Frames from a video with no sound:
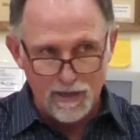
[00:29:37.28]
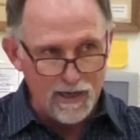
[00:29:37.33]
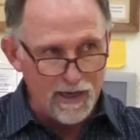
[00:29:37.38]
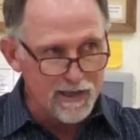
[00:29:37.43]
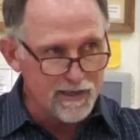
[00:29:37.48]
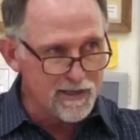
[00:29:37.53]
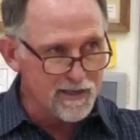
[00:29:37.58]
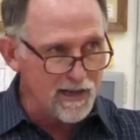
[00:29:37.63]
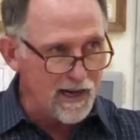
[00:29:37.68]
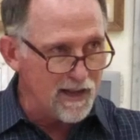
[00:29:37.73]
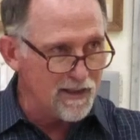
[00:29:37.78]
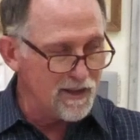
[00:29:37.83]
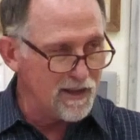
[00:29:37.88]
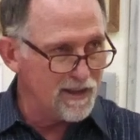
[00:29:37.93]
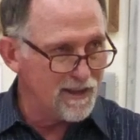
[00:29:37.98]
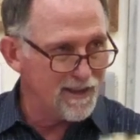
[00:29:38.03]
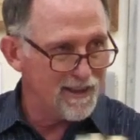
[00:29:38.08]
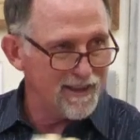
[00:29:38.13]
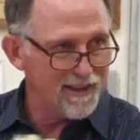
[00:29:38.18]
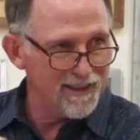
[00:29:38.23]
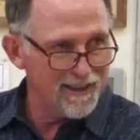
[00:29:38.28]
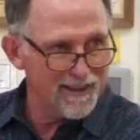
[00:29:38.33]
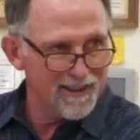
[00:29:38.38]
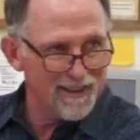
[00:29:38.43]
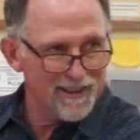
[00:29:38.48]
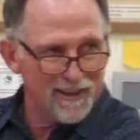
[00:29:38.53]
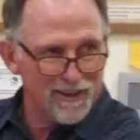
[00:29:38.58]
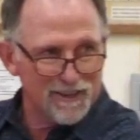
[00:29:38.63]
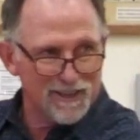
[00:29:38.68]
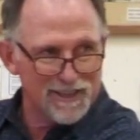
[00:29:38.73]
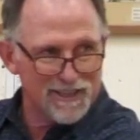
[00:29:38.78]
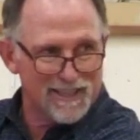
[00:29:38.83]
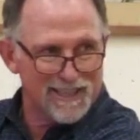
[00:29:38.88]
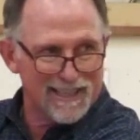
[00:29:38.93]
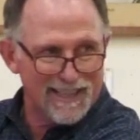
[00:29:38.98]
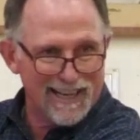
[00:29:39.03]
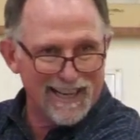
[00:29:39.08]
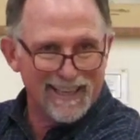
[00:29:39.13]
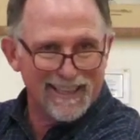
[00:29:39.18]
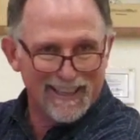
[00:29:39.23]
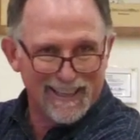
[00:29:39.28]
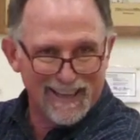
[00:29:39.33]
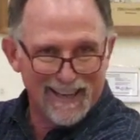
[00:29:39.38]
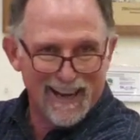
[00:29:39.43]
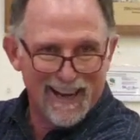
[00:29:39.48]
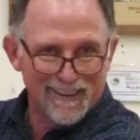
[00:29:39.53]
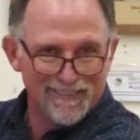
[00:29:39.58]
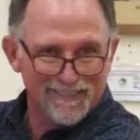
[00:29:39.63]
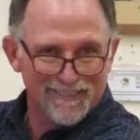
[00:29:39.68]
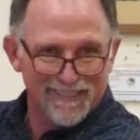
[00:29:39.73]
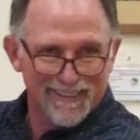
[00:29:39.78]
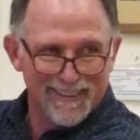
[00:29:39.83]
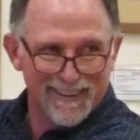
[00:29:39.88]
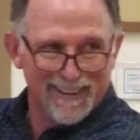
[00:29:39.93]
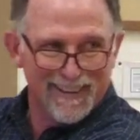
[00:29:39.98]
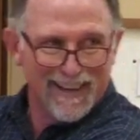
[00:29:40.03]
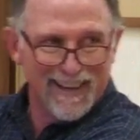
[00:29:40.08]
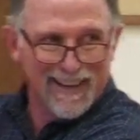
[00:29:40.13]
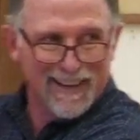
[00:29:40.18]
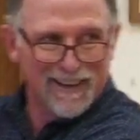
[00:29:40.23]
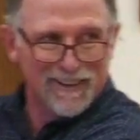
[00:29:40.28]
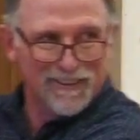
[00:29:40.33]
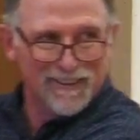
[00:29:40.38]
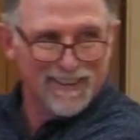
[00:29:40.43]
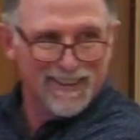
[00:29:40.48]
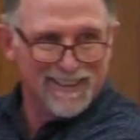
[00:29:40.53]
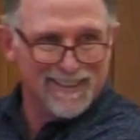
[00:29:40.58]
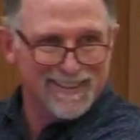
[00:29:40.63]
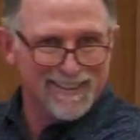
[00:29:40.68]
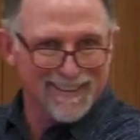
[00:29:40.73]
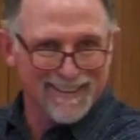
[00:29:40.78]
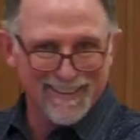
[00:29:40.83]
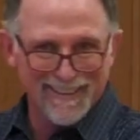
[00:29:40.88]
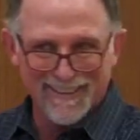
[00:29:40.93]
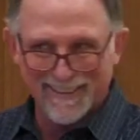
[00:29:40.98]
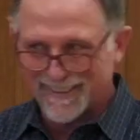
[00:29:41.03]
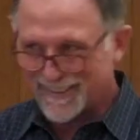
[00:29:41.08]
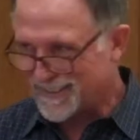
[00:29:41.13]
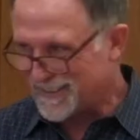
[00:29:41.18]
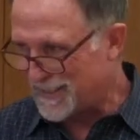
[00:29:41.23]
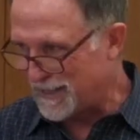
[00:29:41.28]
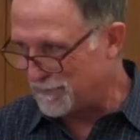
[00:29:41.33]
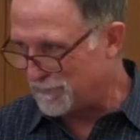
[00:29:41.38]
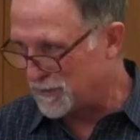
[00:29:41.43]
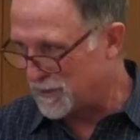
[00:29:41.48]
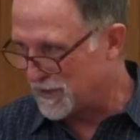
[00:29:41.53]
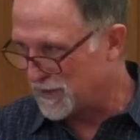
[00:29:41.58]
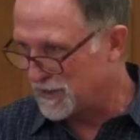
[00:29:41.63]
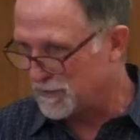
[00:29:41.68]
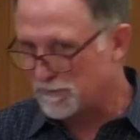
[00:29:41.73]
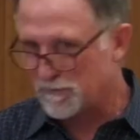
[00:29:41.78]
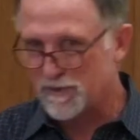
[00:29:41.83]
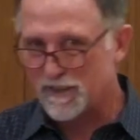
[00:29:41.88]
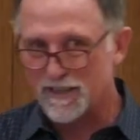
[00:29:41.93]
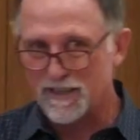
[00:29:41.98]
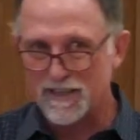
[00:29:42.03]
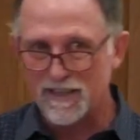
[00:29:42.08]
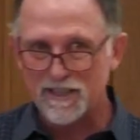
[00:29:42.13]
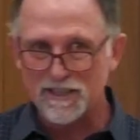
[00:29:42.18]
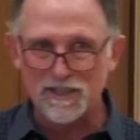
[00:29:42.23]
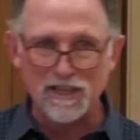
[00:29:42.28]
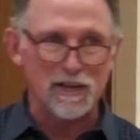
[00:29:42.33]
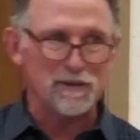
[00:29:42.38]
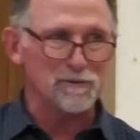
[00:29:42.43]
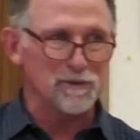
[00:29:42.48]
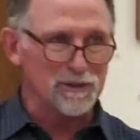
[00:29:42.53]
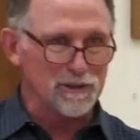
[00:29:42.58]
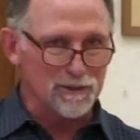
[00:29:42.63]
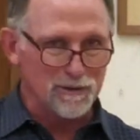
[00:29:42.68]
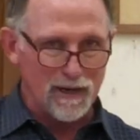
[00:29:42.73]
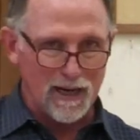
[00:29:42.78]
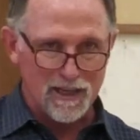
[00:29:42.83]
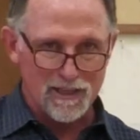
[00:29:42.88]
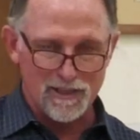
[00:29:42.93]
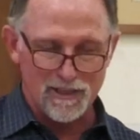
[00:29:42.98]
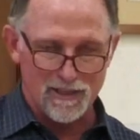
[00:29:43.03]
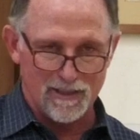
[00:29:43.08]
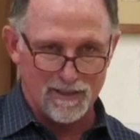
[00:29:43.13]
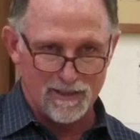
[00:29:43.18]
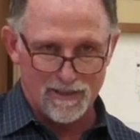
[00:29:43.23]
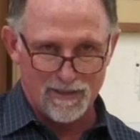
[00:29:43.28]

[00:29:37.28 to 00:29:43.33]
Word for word: It's not that they're just slightly off, and they're kind of going this same general direction.